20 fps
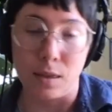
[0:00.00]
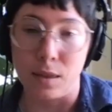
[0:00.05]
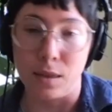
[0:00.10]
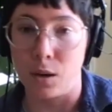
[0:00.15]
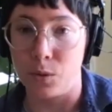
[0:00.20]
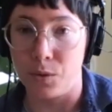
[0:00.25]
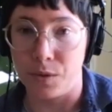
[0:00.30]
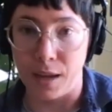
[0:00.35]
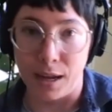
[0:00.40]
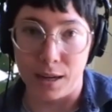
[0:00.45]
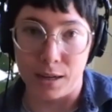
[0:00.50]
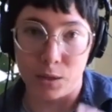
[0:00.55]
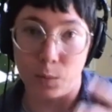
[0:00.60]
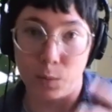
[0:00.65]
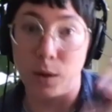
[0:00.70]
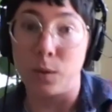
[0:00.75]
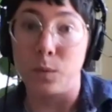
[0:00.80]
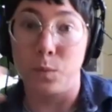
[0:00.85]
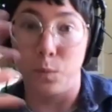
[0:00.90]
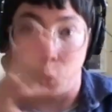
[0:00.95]
Though that is
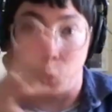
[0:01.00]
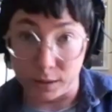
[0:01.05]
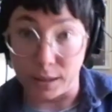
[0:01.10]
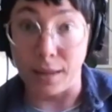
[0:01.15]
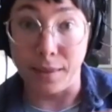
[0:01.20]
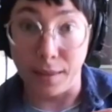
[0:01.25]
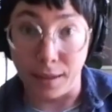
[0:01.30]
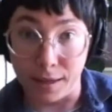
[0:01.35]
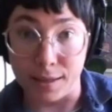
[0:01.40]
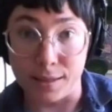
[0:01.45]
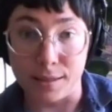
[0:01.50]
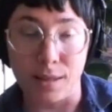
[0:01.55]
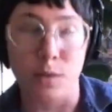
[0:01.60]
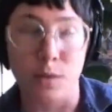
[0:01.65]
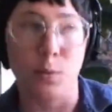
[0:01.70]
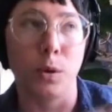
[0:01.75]
what World Athletics is.